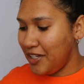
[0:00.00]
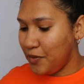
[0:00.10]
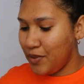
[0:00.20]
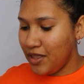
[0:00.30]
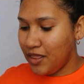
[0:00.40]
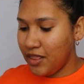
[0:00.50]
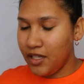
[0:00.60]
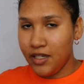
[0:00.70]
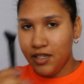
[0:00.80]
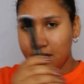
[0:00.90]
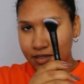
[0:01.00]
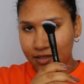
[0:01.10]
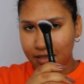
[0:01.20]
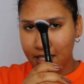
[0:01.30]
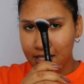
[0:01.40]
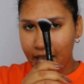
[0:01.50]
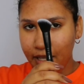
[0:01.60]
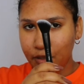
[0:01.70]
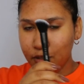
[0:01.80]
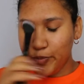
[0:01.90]
in with this
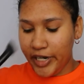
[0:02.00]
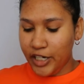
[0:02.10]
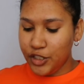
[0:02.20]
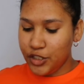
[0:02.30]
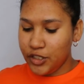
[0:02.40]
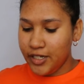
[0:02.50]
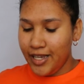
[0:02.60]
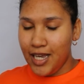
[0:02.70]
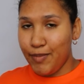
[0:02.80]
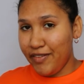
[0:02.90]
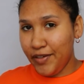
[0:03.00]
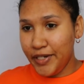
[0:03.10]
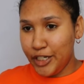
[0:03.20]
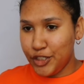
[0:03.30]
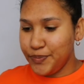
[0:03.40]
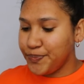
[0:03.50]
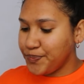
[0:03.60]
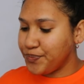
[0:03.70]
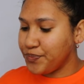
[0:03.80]
angled brush and my foundation.